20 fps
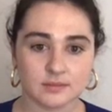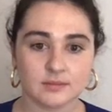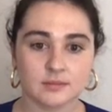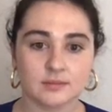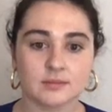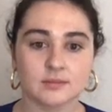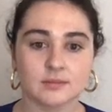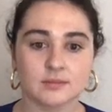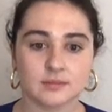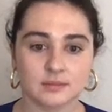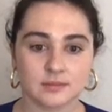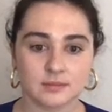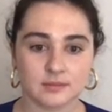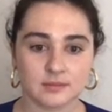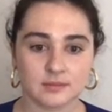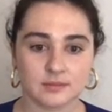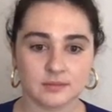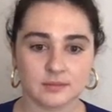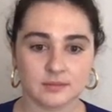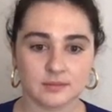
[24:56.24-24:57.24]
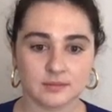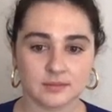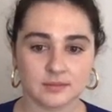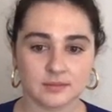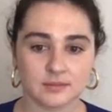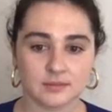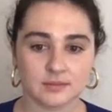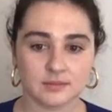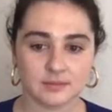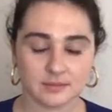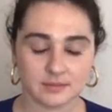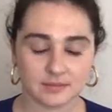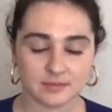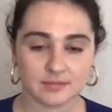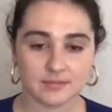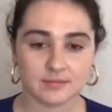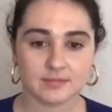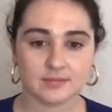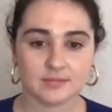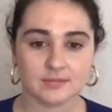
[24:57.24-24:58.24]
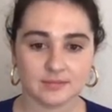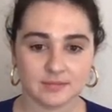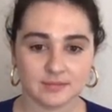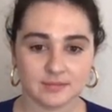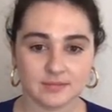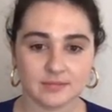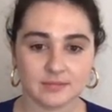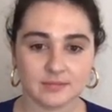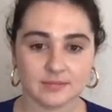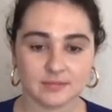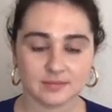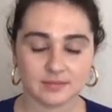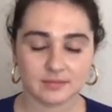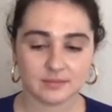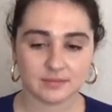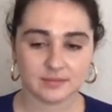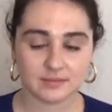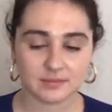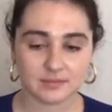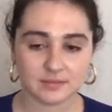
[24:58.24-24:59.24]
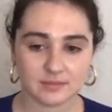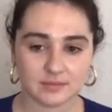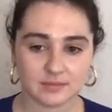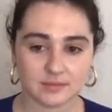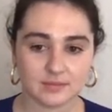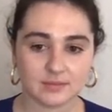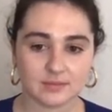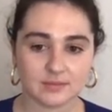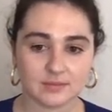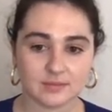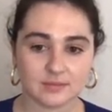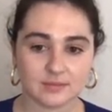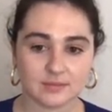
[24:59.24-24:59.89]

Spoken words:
(silent)